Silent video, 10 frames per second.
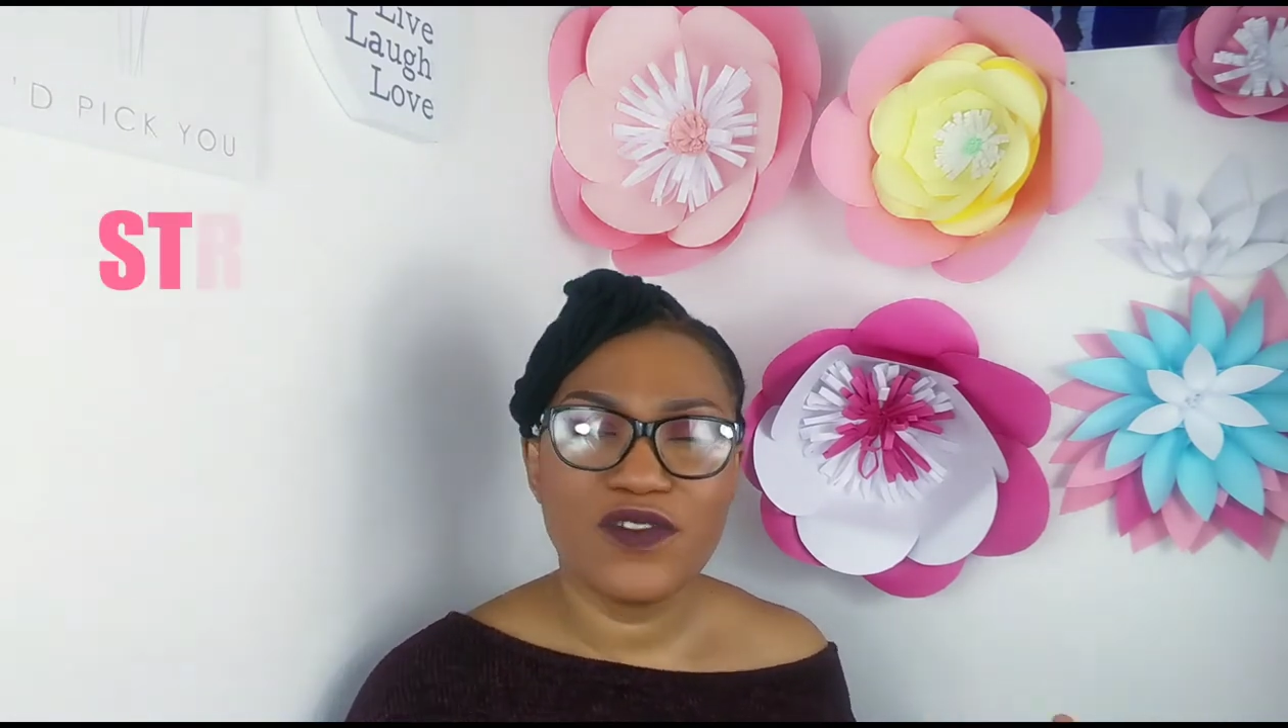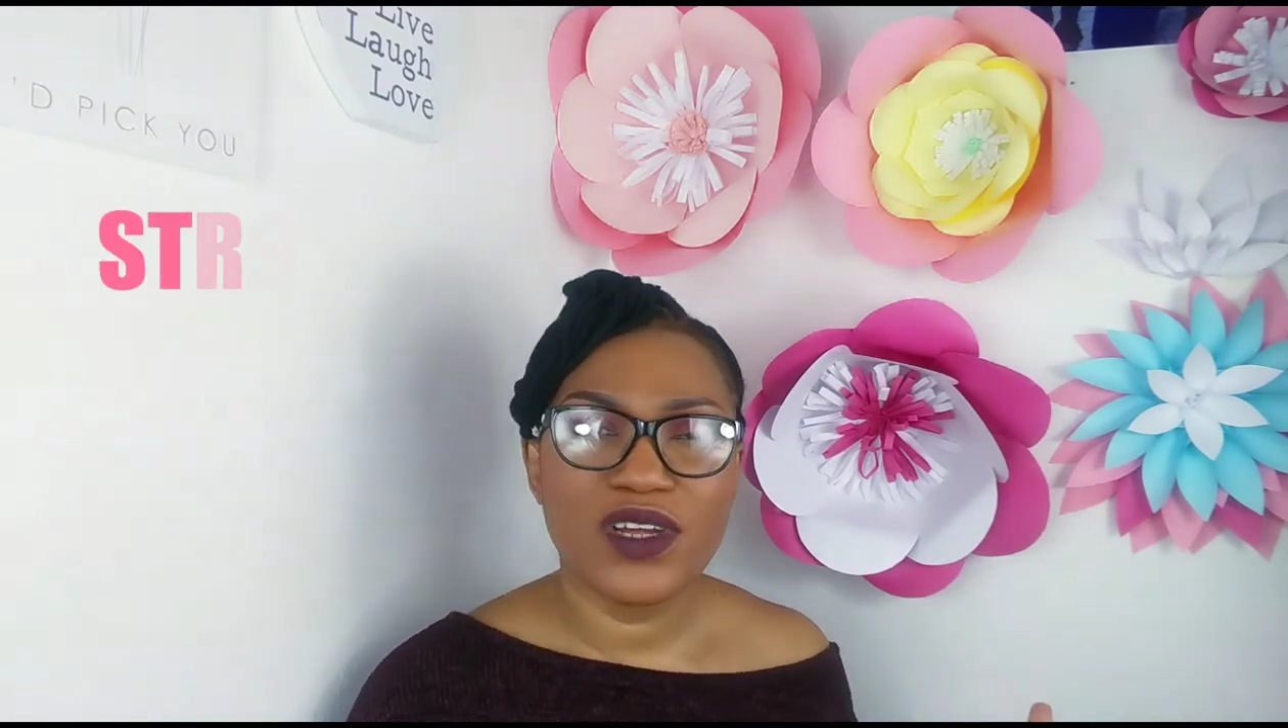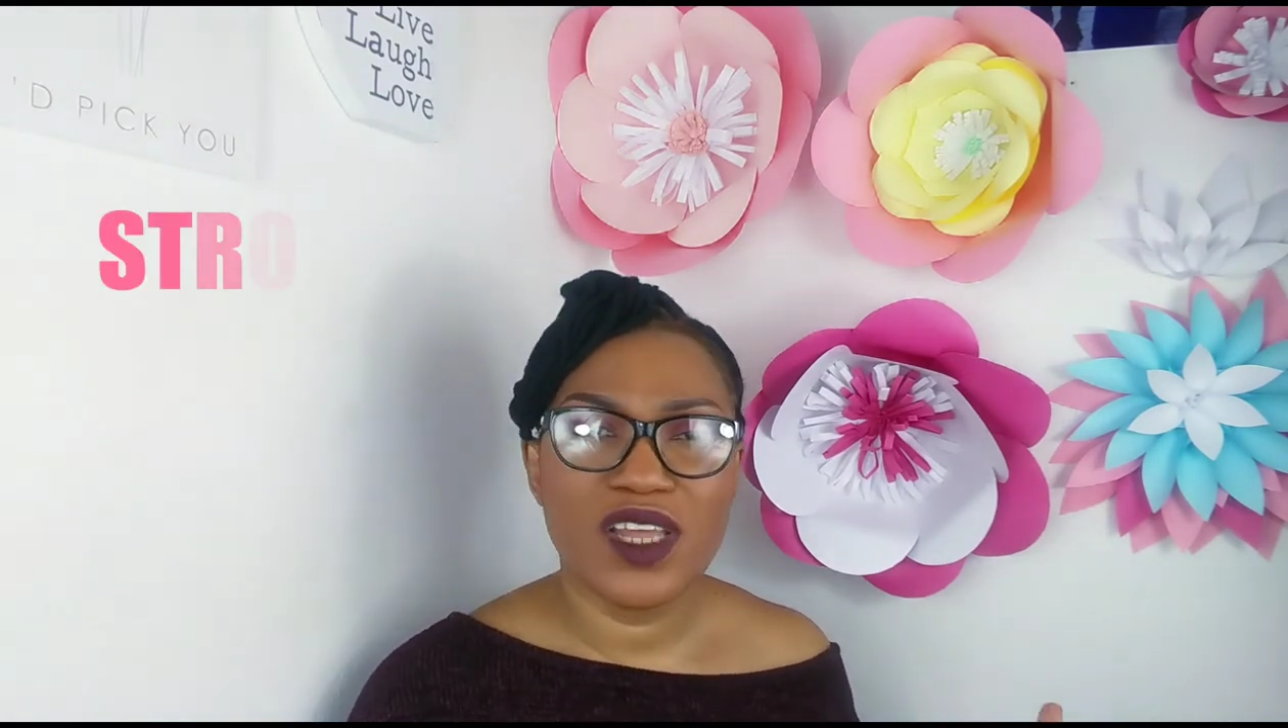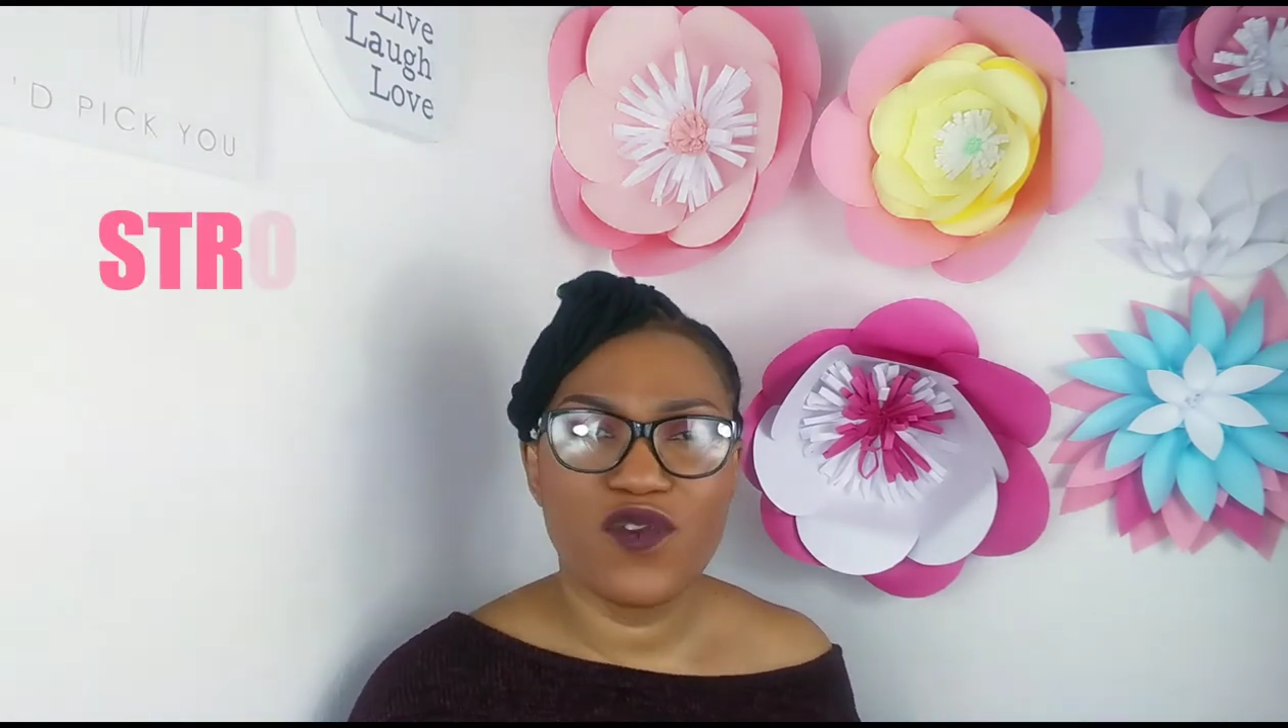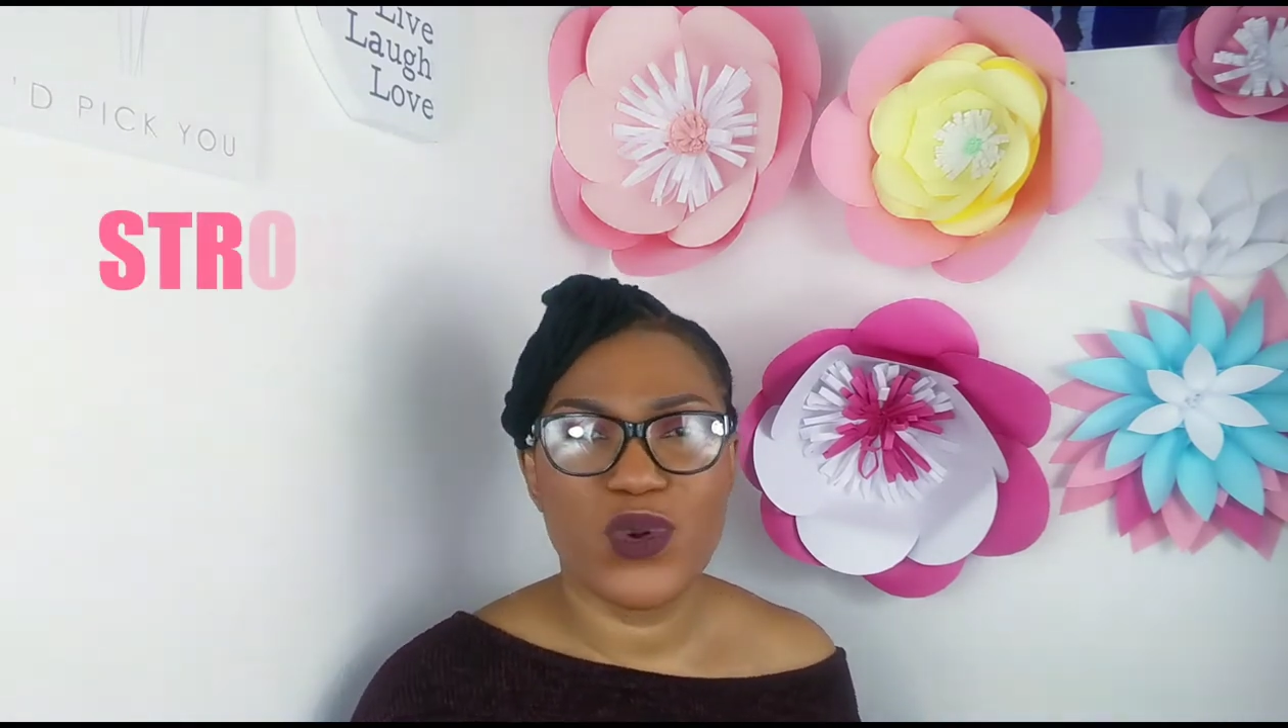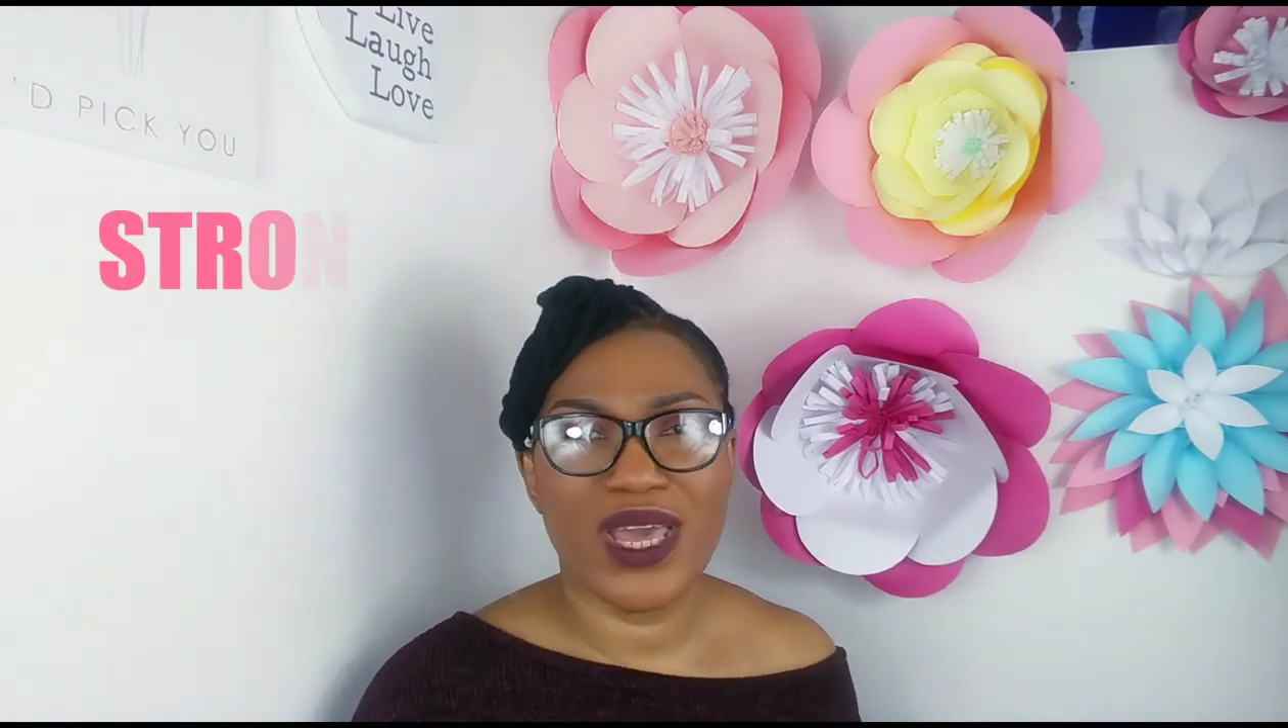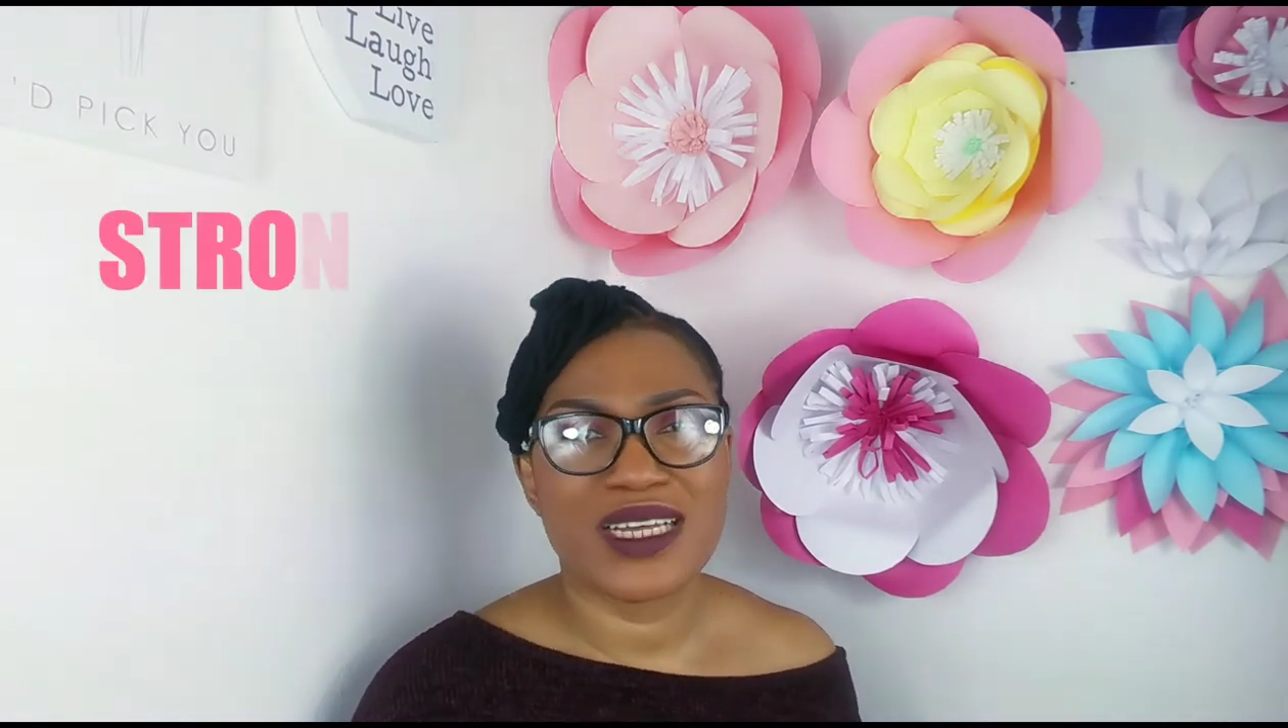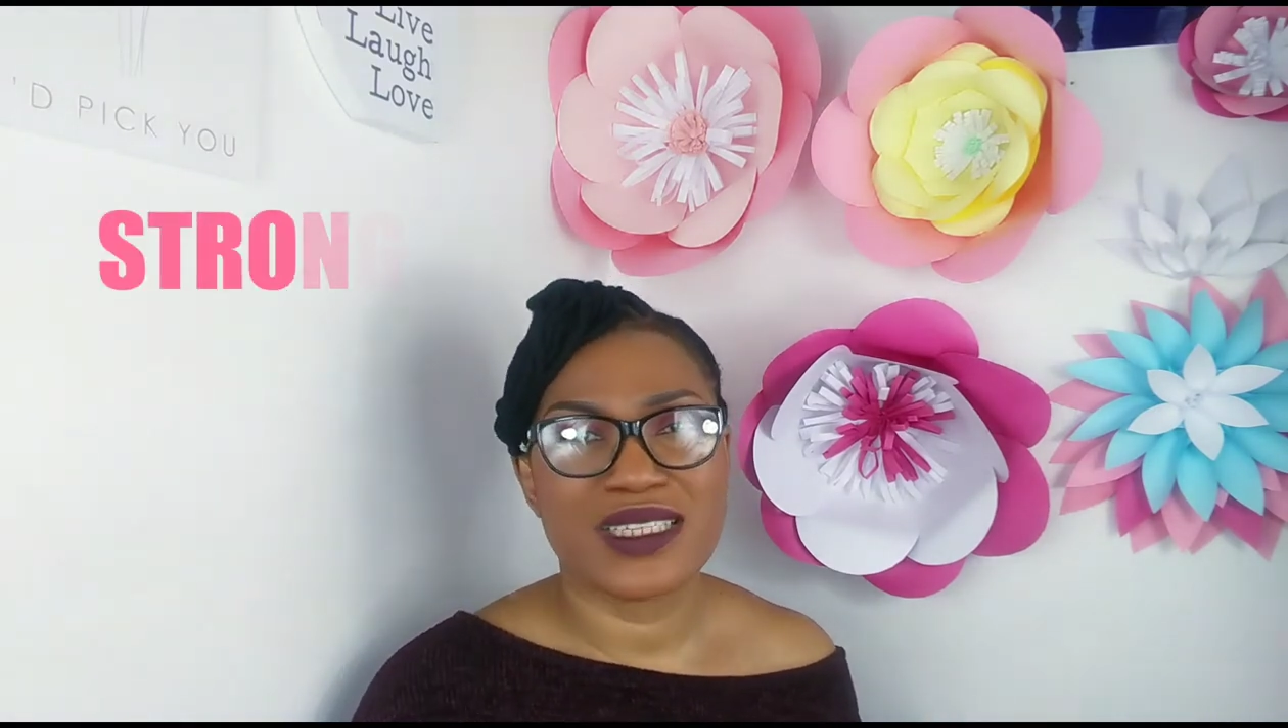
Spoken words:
Even if we